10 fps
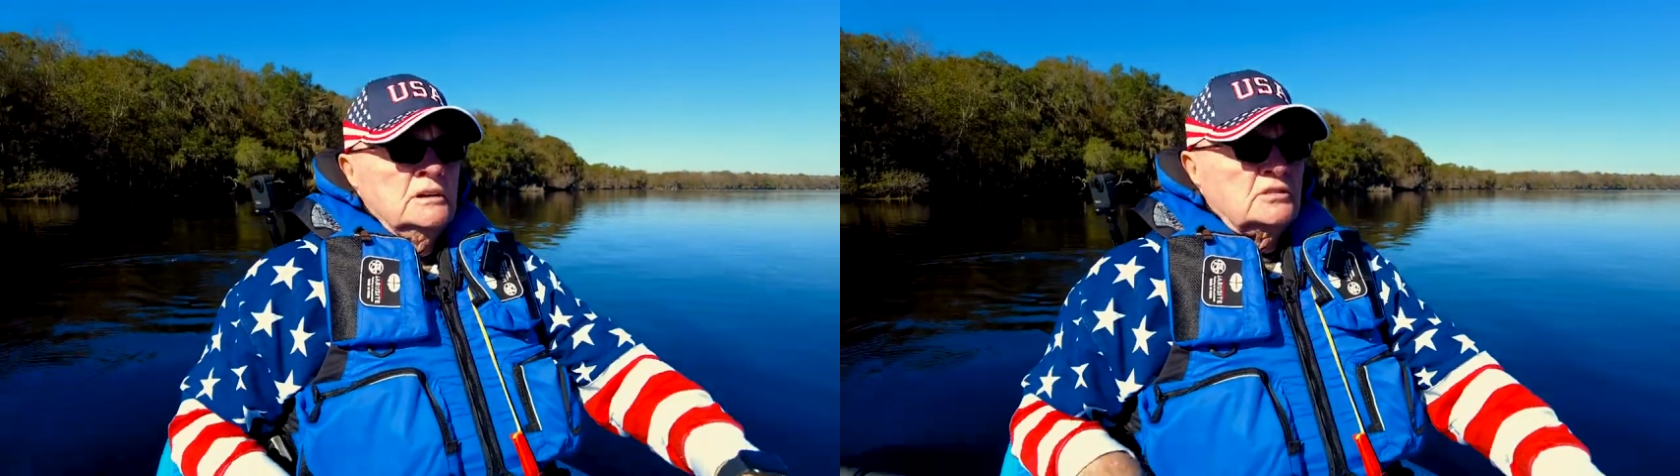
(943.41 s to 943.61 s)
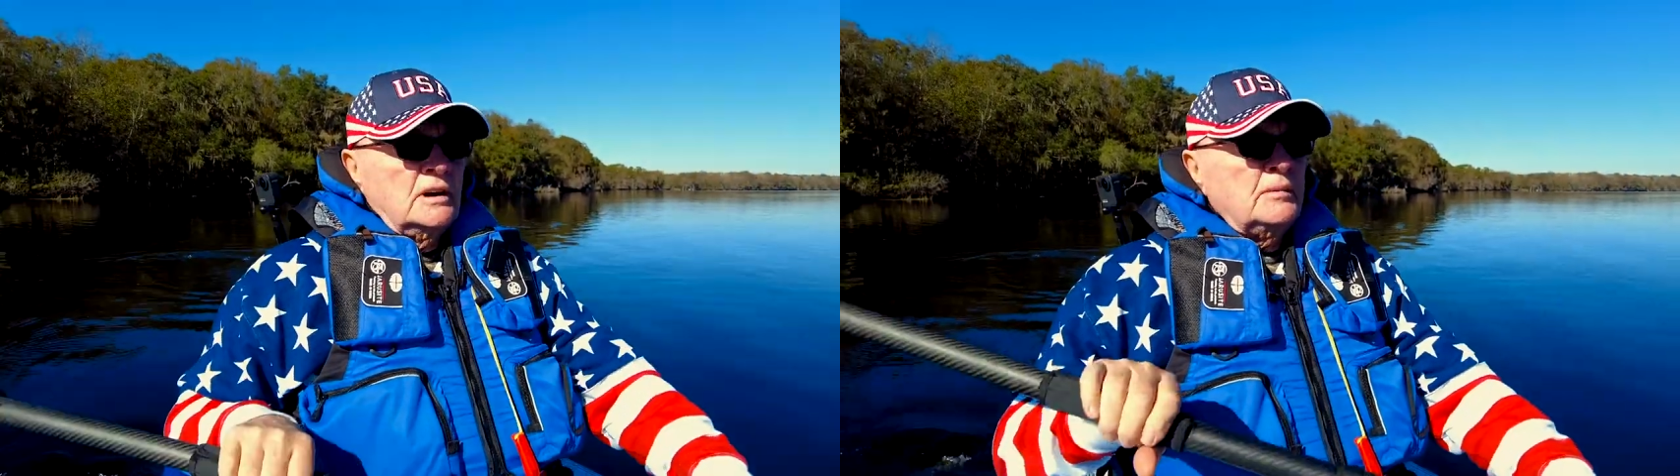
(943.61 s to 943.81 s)

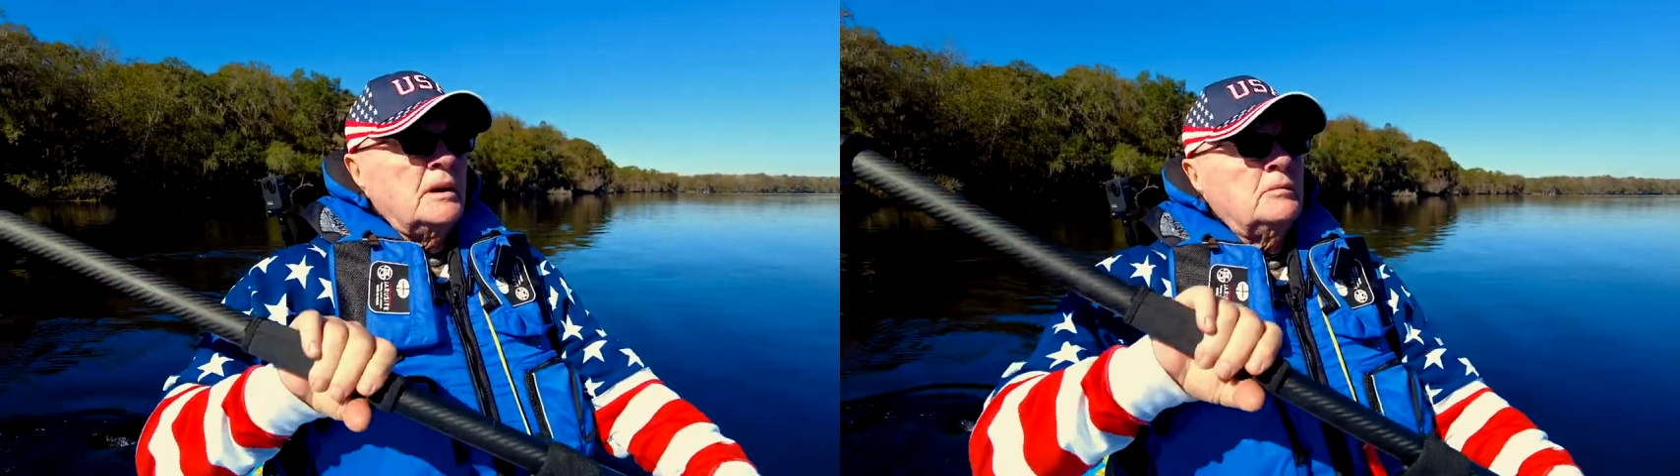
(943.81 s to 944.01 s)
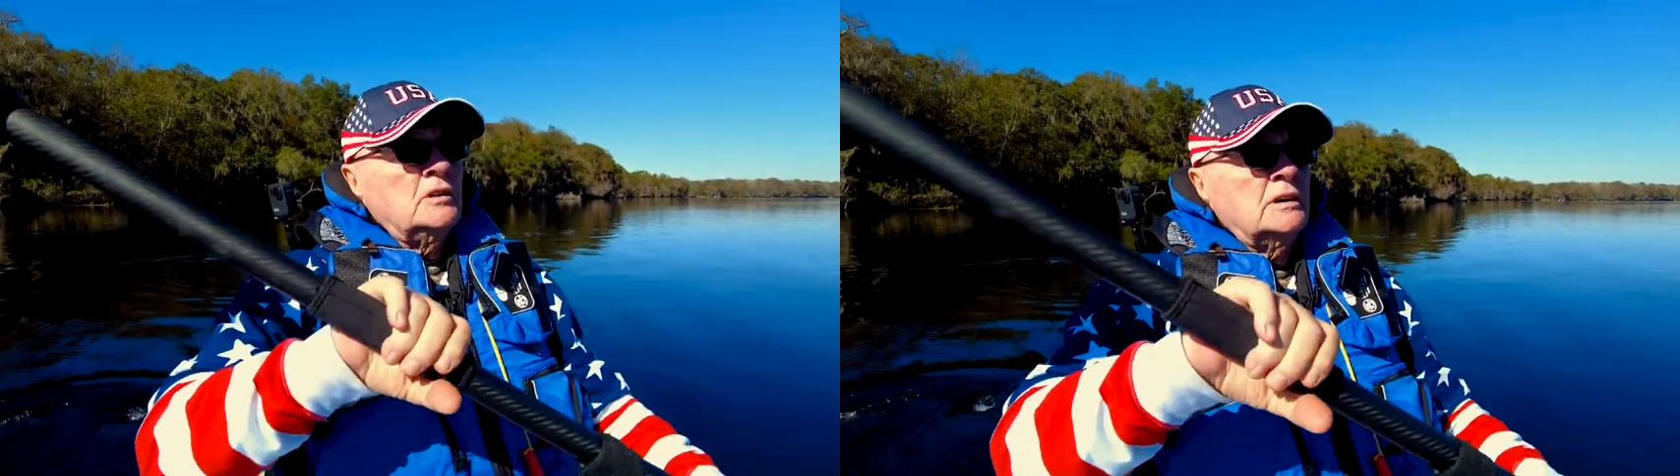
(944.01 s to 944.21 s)
So anyway,
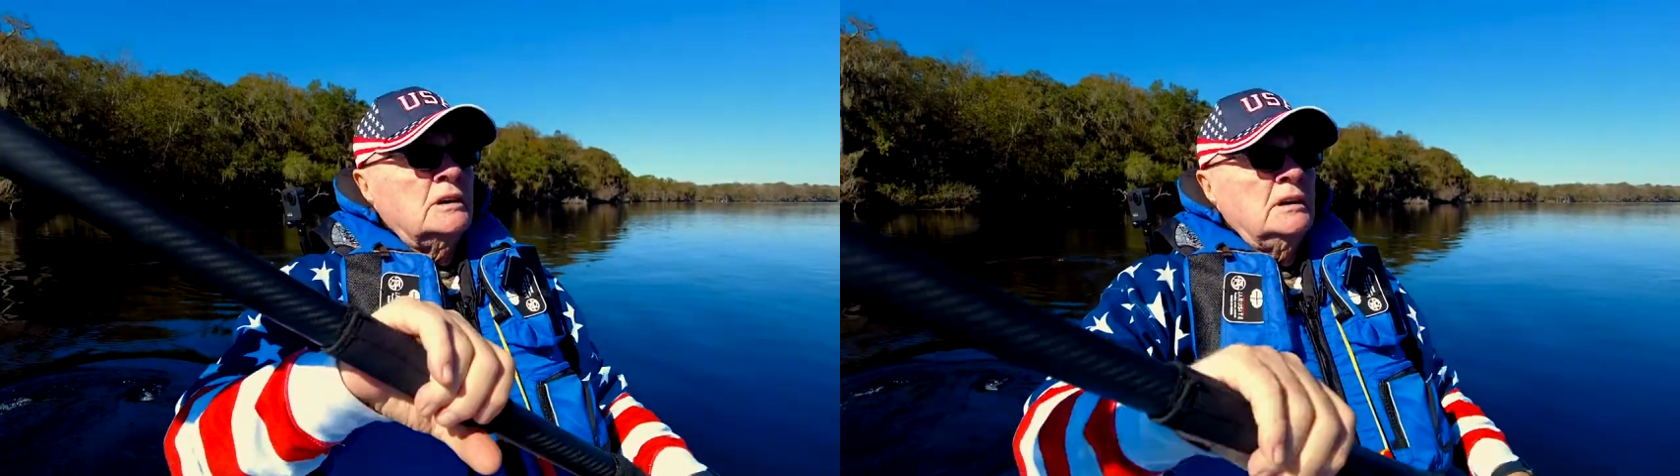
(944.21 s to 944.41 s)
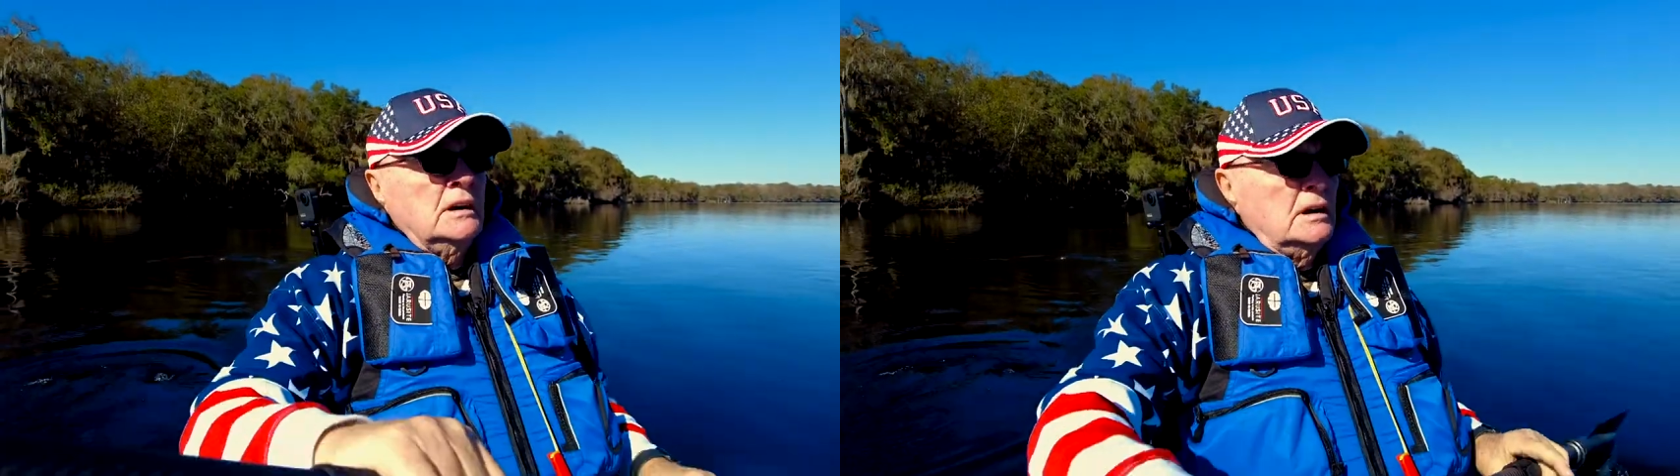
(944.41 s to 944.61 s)
we're
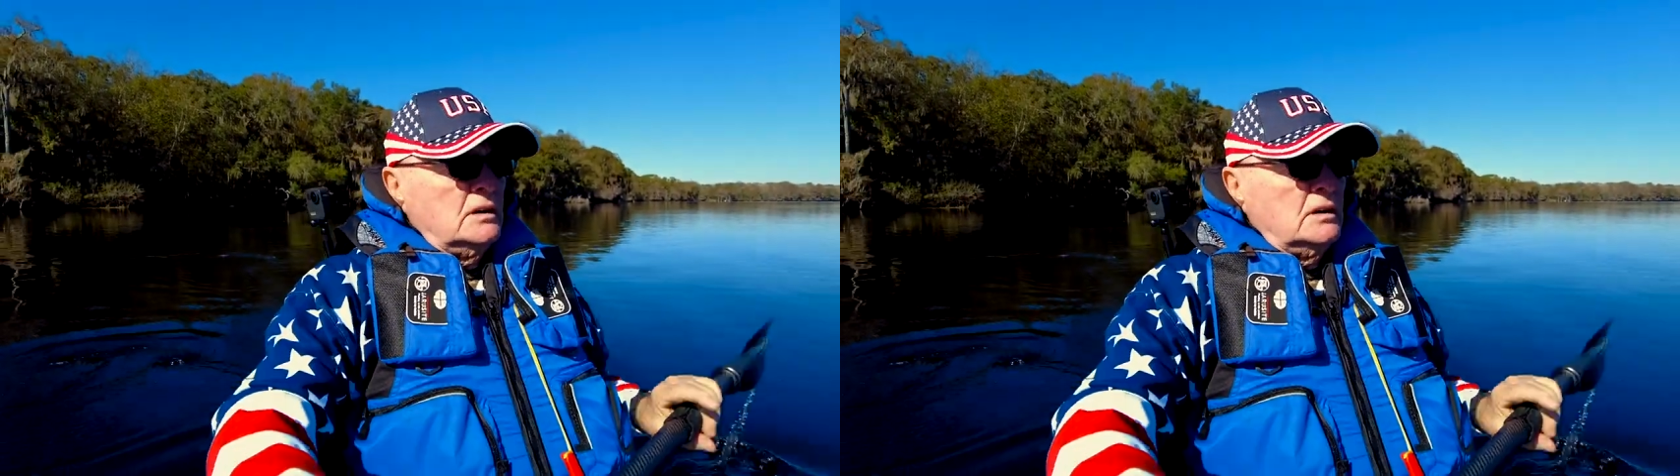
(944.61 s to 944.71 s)
gonna uh,